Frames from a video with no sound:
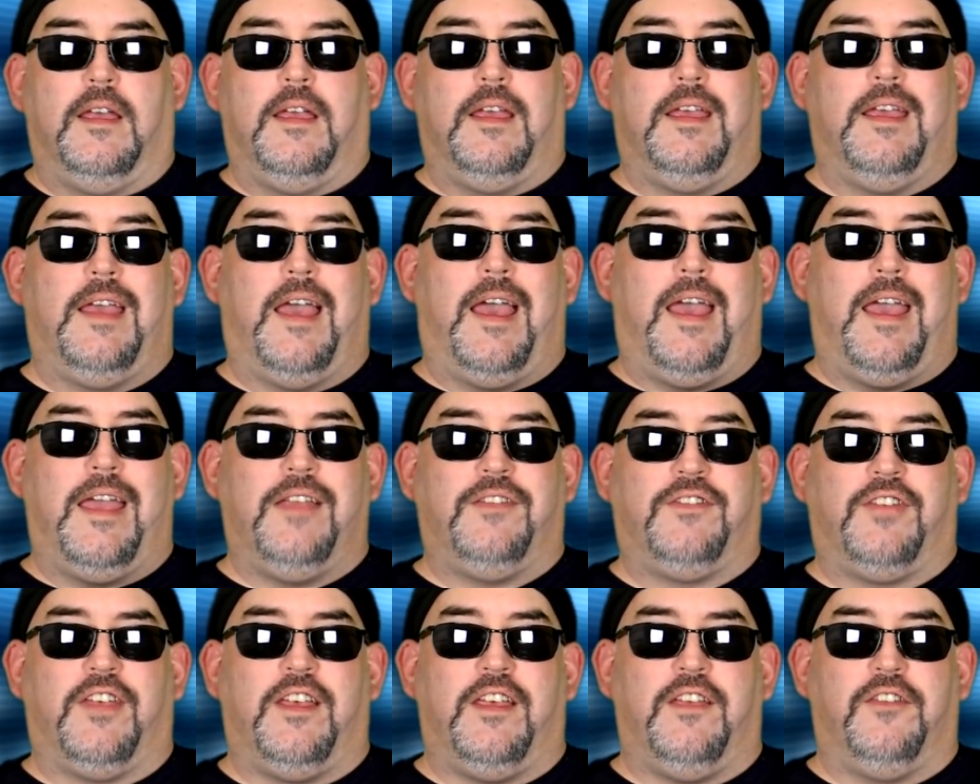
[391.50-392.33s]

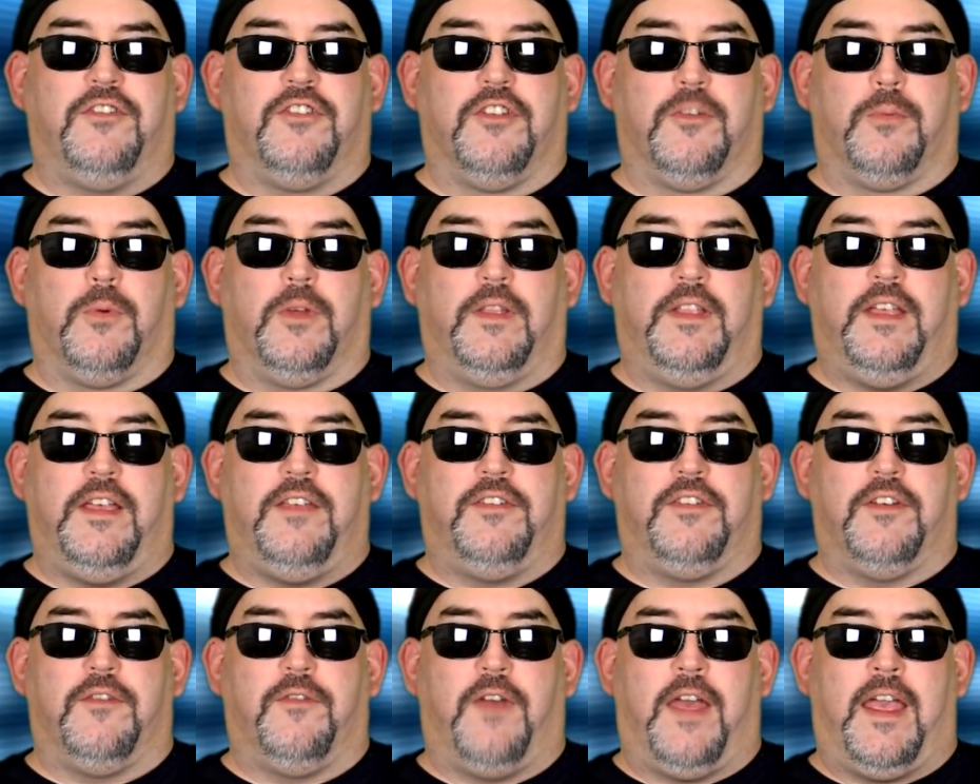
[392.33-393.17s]
EA teased the
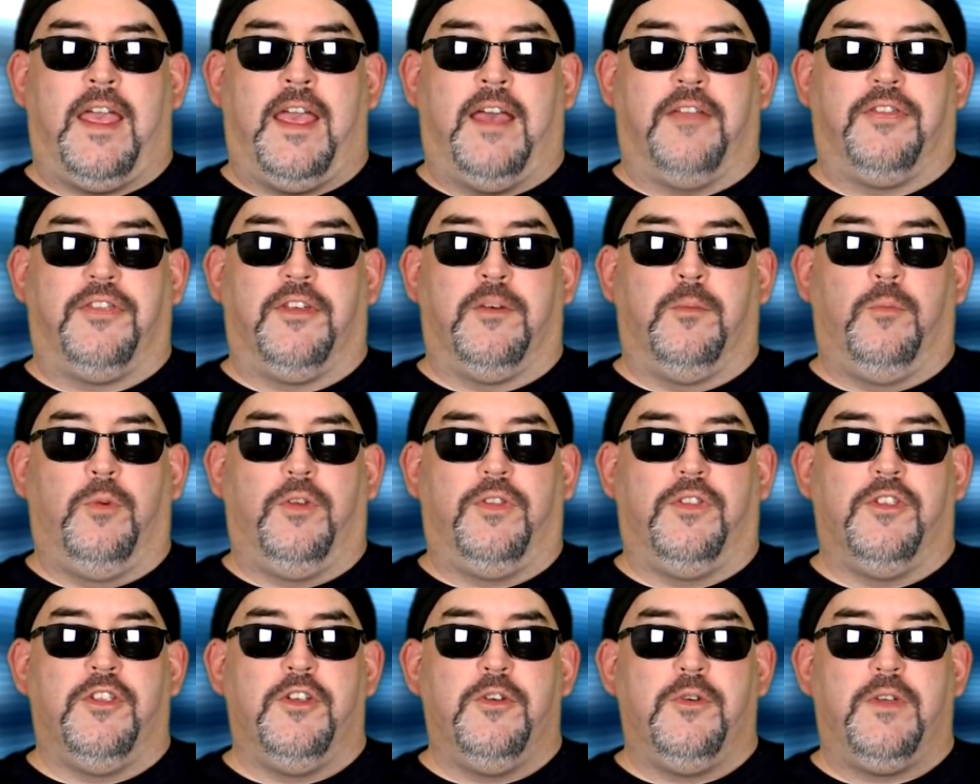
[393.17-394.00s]
release of Anthem
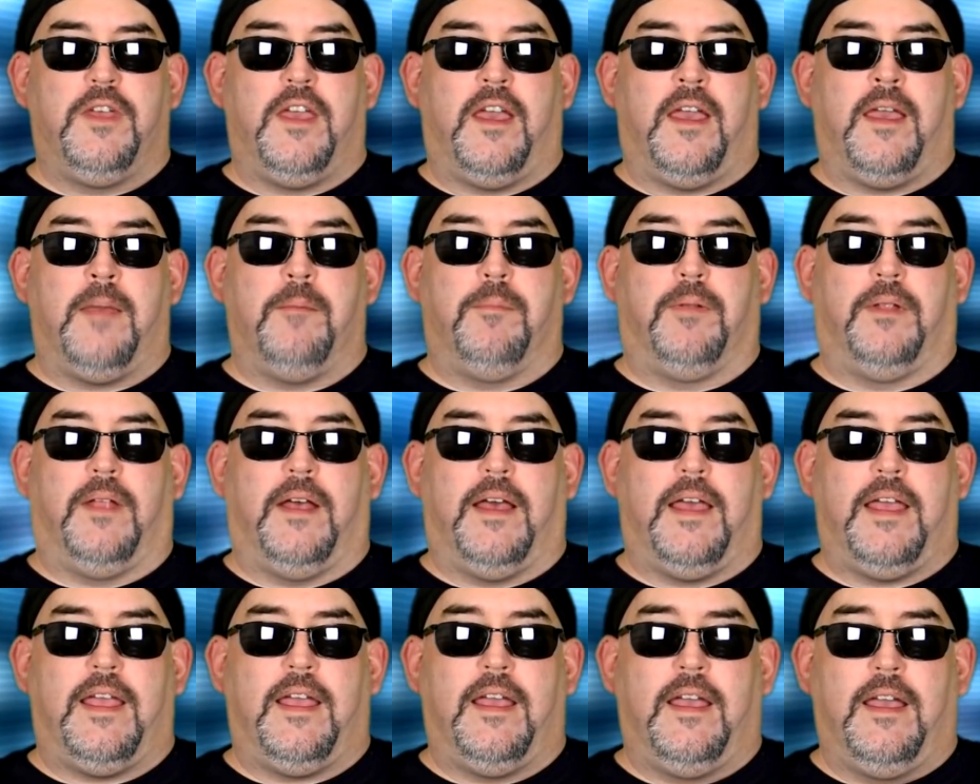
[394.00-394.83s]
with new
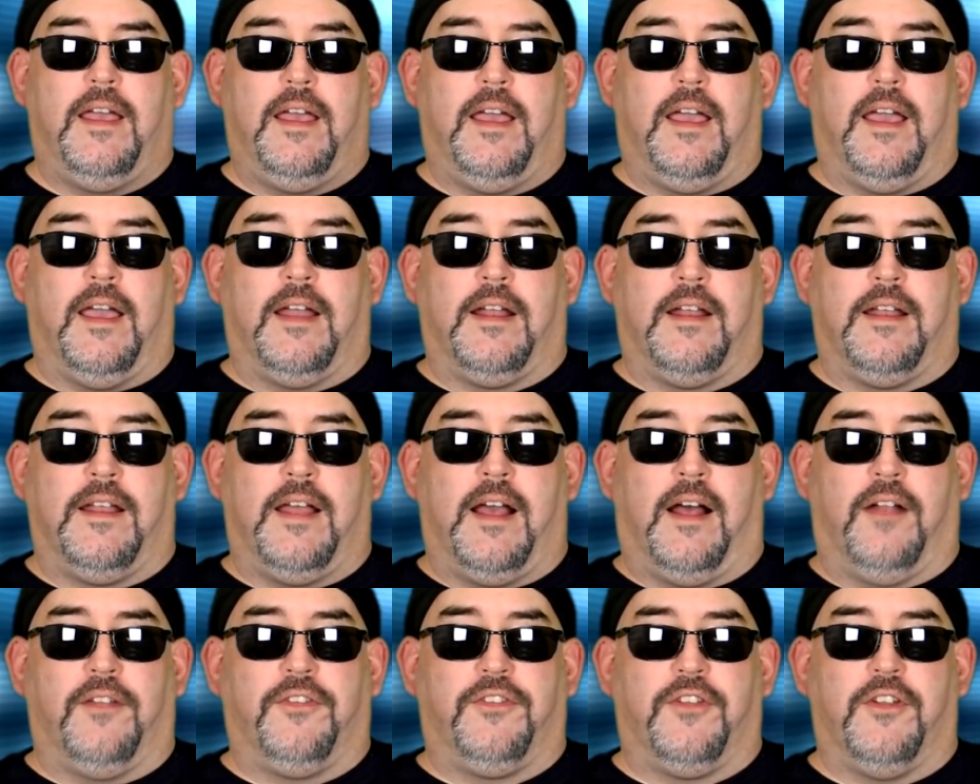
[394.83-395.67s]
gameplay and
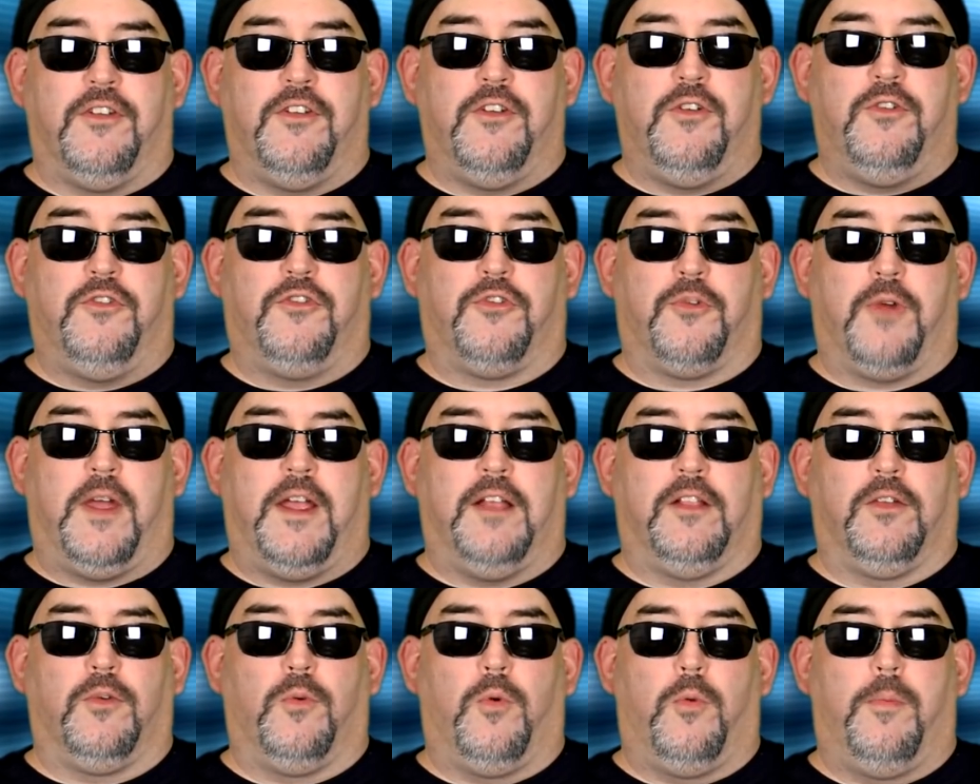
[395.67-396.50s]
announced a new
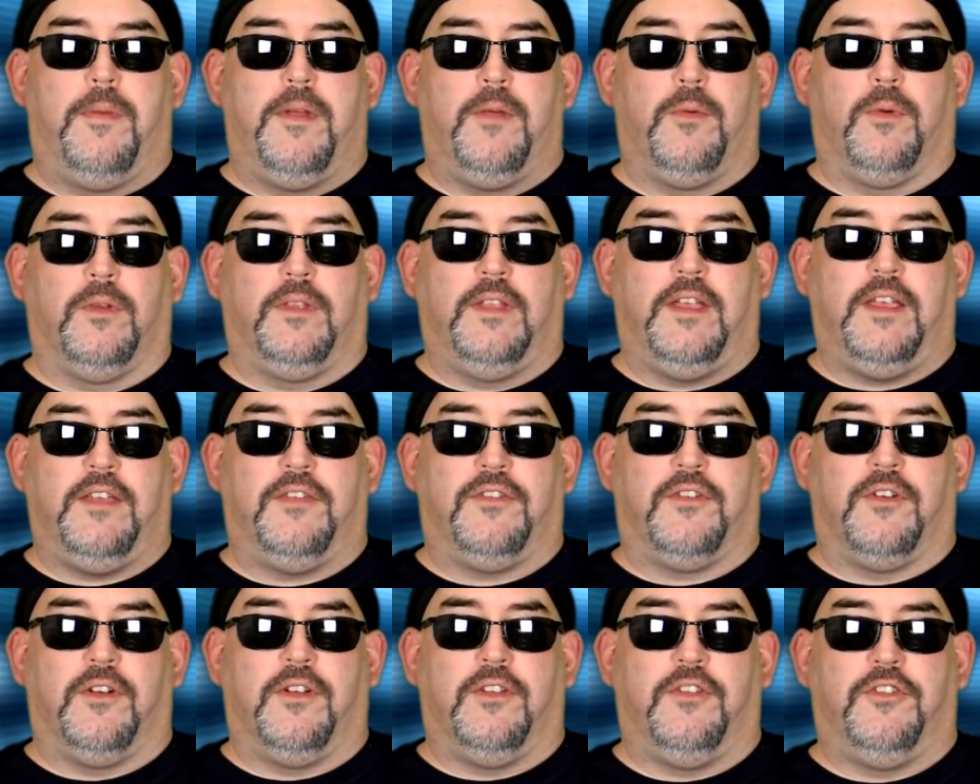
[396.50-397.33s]
trailer will be
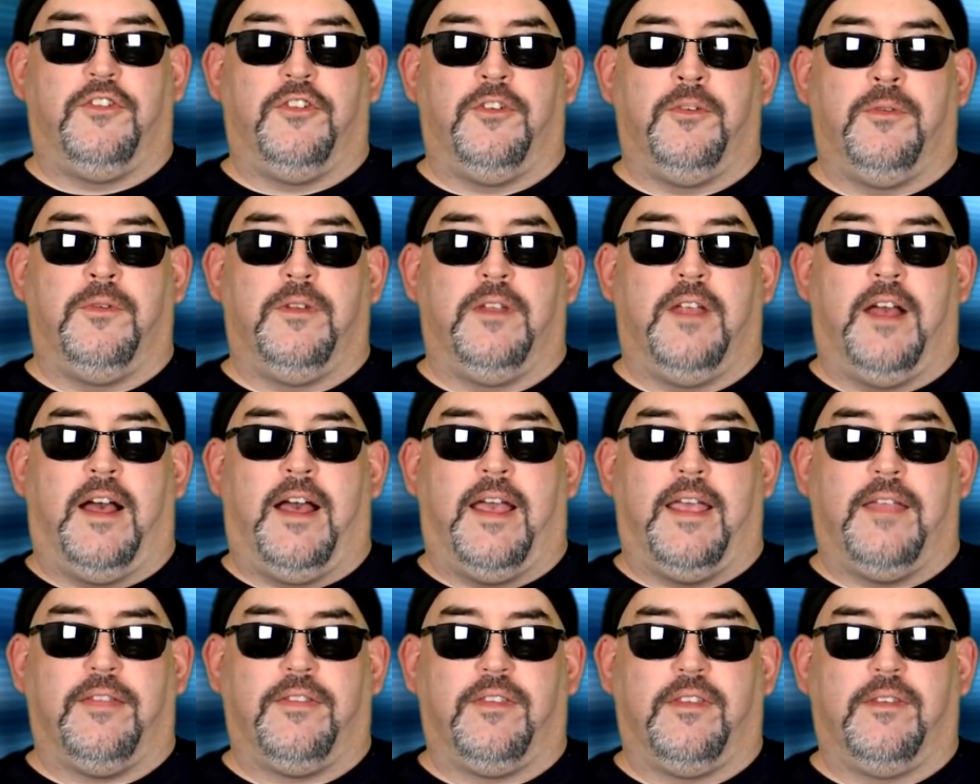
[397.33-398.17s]
released on June
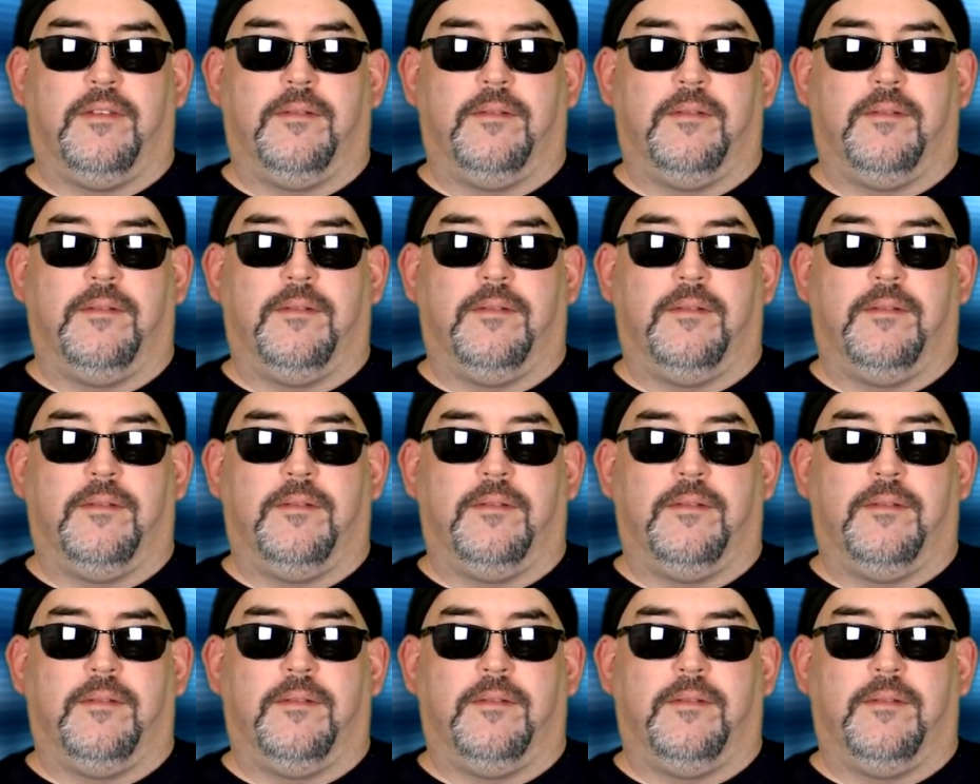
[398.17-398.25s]
9th.